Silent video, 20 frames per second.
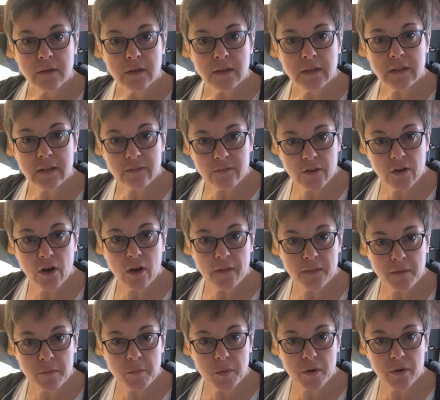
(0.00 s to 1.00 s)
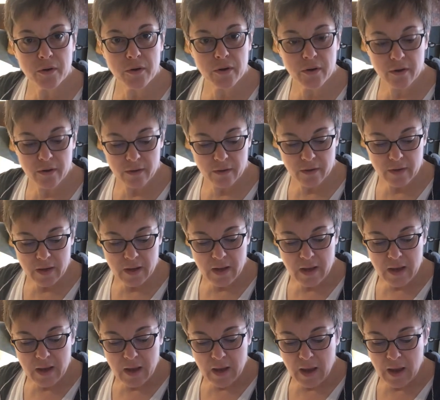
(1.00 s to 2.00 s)
leave it on the burner,
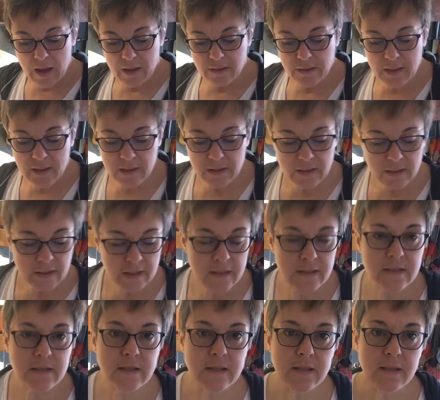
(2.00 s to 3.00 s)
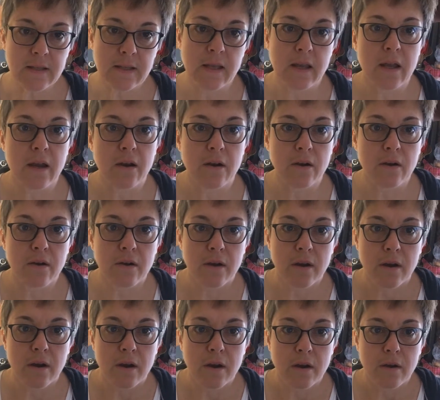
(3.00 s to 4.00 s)
and then let it sit there
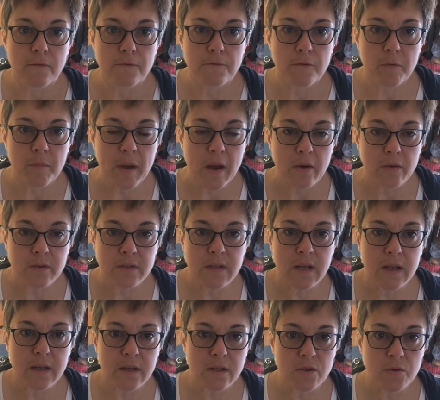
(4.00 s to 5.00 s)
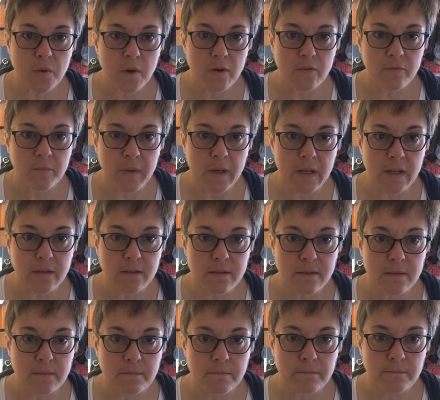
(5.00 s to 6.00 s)
for about 10 to 12
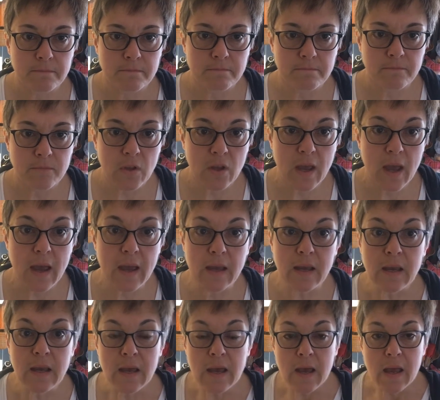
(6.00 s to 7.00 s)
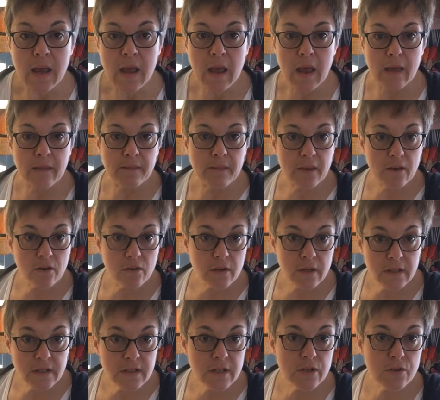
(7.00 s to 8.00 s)
minutes, okay? And they'll
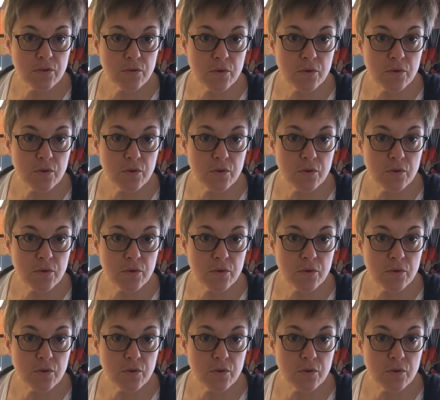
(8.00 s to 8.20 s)
continue